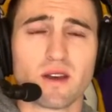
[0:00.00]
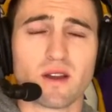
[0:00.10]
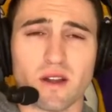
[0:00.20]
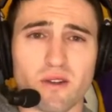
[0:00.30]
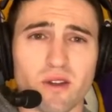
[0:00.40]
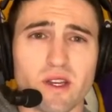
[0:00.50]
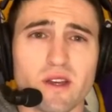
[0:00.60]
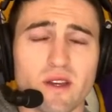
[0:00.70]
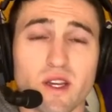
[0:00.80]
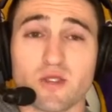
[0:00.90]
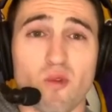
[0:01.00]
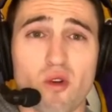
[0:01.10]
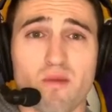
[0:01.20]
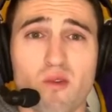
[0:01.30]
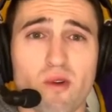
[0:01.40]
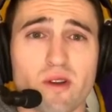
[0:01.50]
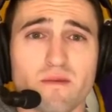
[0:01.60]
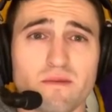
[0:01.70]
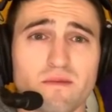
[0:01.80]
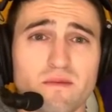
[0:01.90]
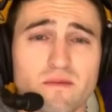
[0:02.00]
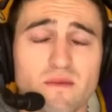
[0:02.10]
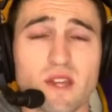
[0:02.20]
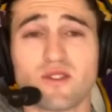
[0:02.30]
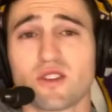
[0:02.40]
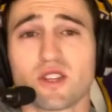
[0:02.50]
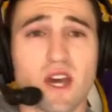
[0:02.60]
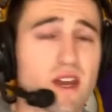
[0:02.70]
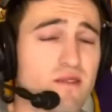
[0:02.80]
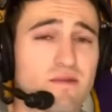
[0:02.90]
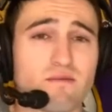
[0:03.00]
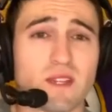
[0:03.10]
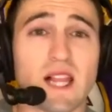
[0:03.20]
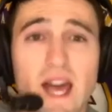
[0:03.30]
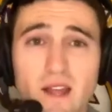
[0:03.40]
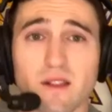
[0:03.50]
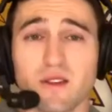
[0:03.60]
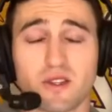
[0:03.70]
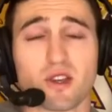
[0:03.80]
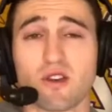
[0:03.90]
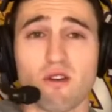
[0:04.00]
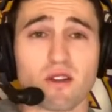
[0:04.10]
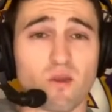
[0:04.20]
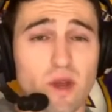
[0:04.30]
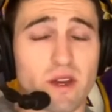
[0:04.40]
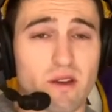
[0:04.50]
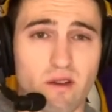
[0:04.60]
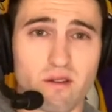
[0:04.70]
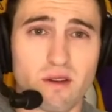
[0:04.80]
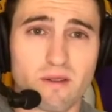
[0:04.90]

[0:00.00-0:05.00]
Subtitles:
clearly, is more important than just kind of likely securing the win here.